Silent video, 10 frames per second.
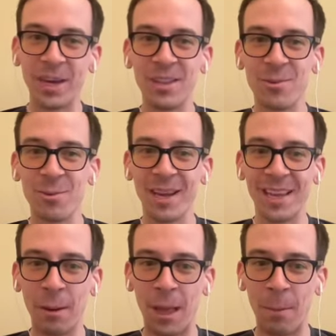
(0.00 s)

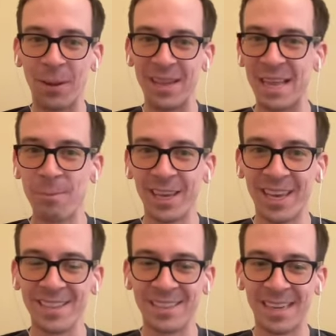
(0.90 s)
2020 and pandemic
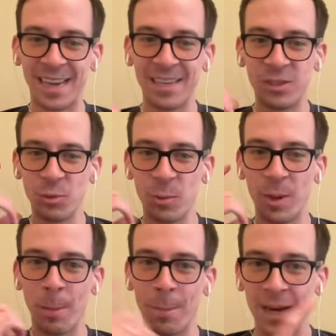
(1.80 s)
hits and I need to
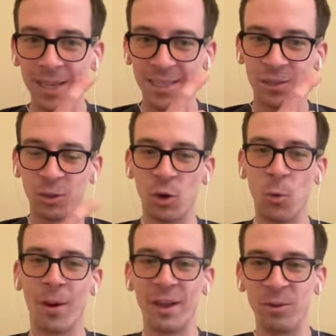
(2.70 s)
wear a mask to
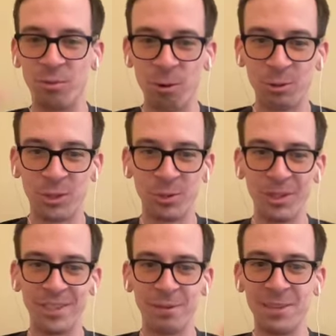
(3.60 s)
go buy
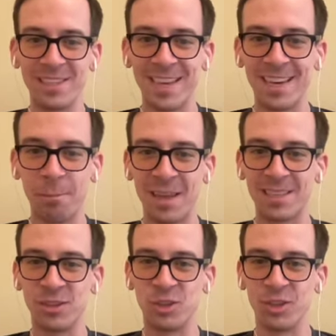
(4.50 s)
groceries and be sending
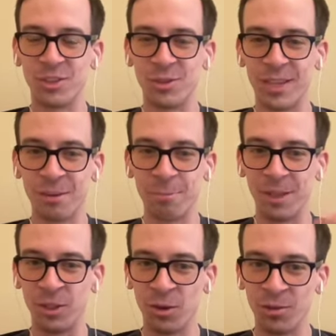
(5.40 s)
messages to take my
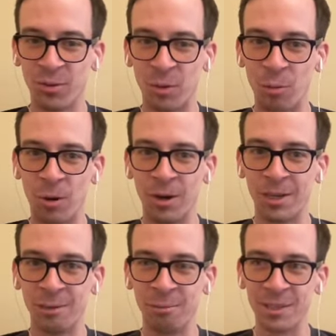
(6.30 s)
dog for a
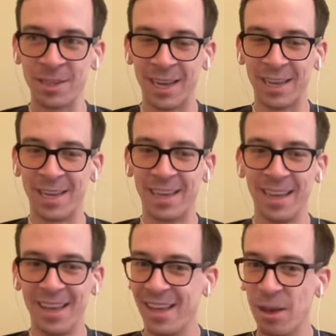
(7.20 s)
walk. It was like,
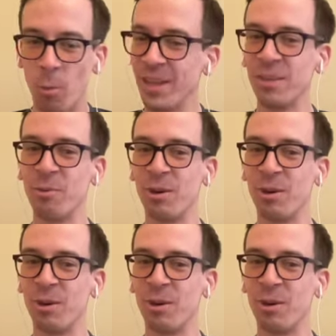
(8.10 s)
where did we go